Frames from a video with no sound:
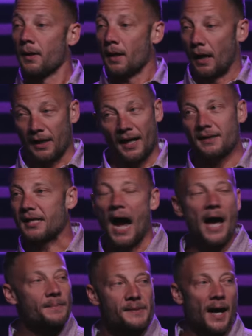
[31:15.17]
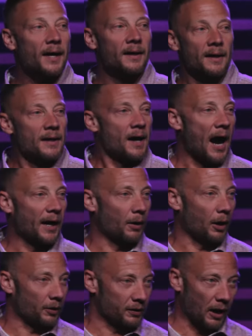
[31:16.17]
A lot of times I, I
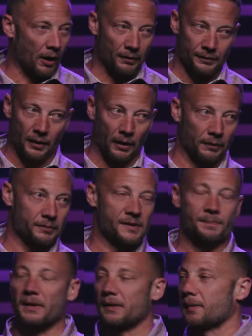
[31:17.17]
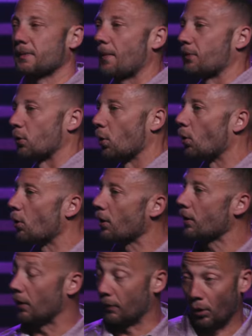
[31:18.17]
will I'll, I'll spend some time with the
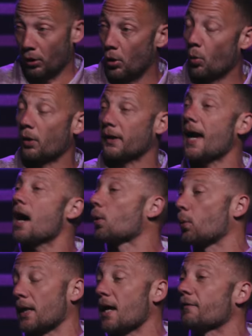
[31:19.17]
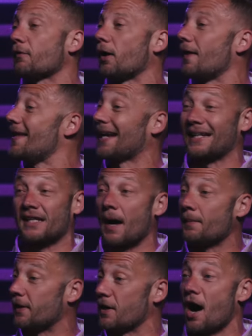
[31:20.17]
Lord and I'll go work out or whatever, and then I
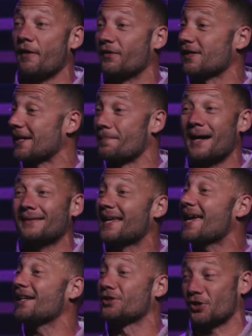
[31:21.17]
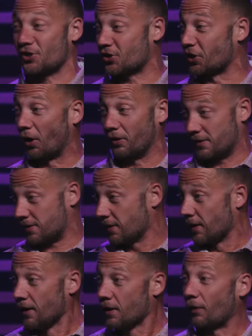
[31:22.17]
come into the office and my day just starts.
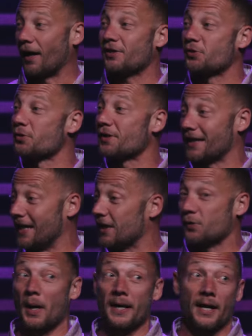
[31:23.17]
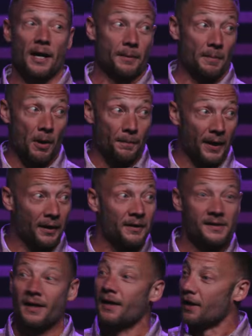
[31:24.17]
Right as soon as the kids wake up, come on, parents!